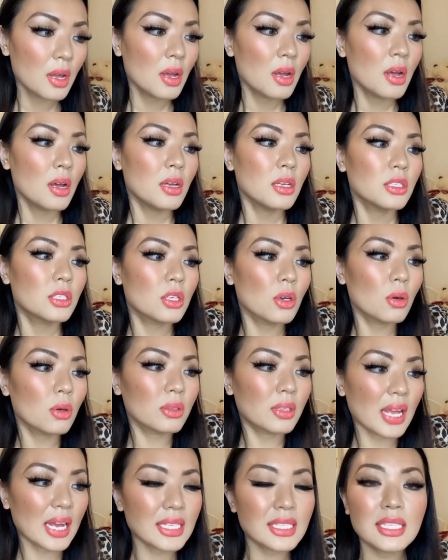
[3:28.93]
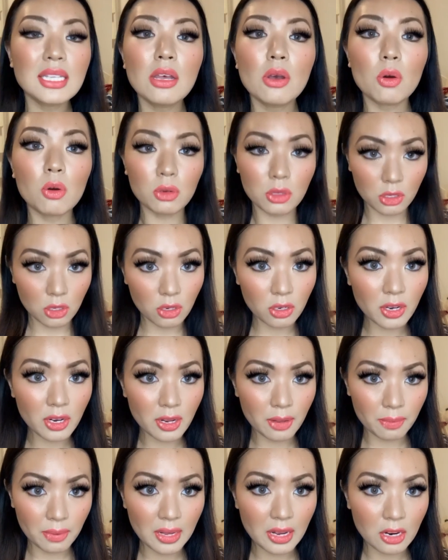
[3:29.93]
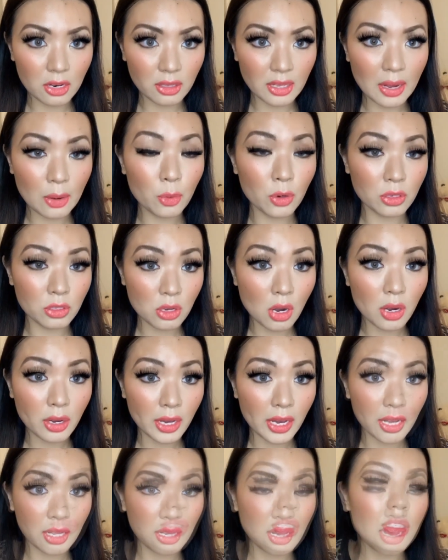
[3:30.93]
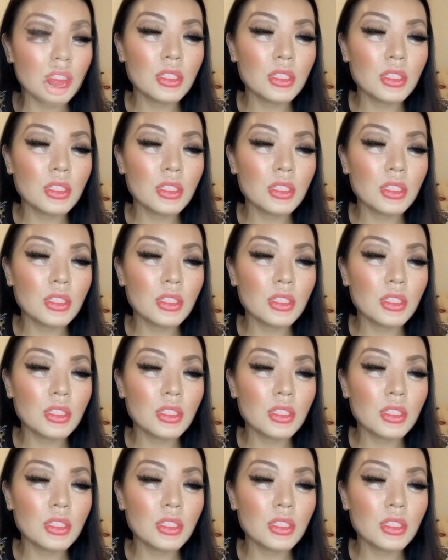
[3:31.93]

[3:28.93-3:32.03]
So that's the alternative here that we're talking.